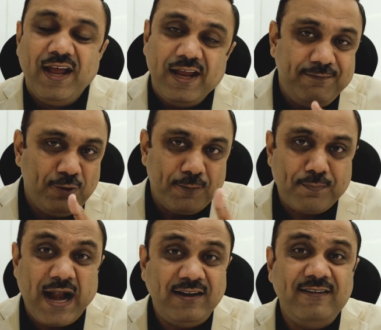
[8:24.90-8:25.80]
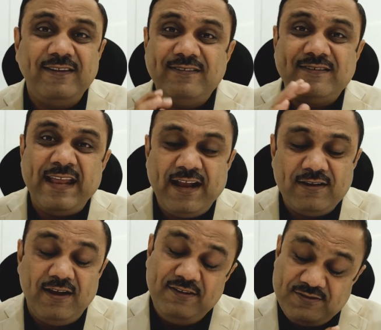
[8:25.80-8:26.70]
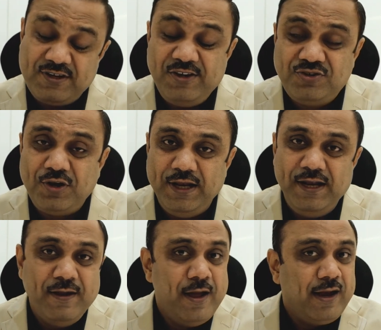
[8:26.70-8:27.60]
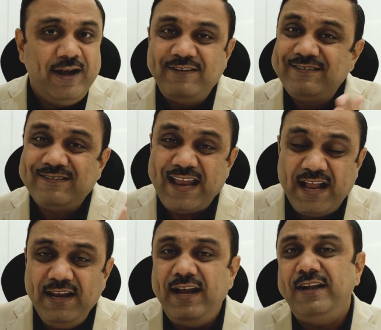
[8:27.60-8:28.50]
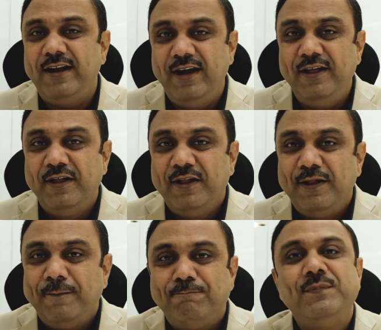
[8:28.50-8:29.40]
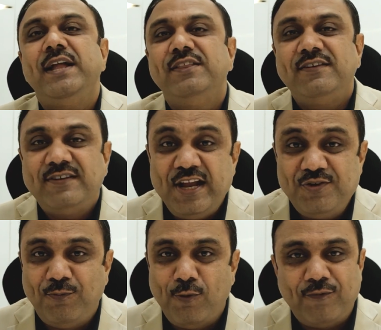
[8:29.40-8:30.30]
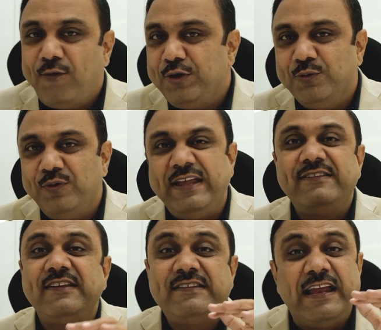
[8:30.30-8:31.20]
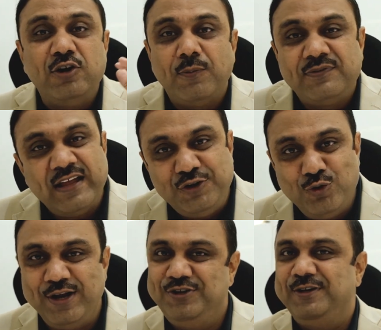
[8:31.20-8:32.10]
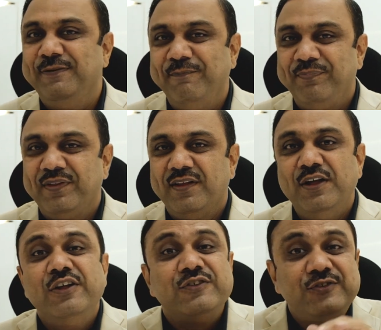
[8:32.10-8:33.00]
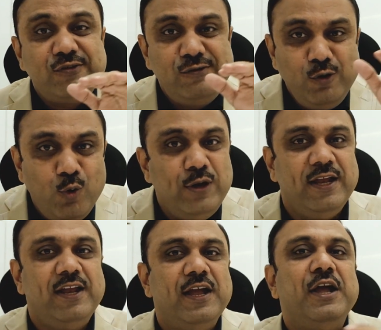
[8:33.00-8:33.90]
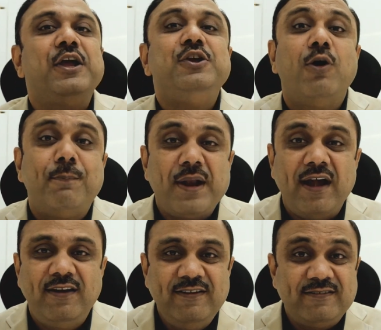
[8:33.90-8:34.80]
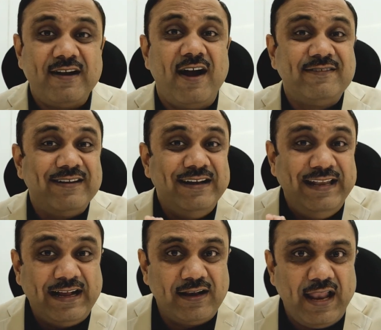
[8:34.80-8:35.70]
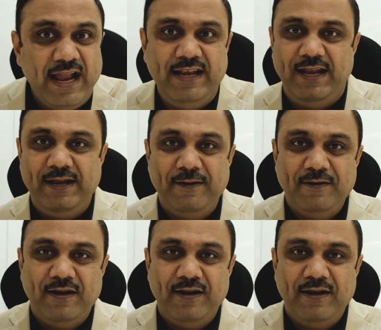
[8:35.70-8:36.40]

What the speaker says: if your practice in stage 3 gets stagnated, then the stage 4 for you is the stage of saturation. Slowly, your practice starts declining,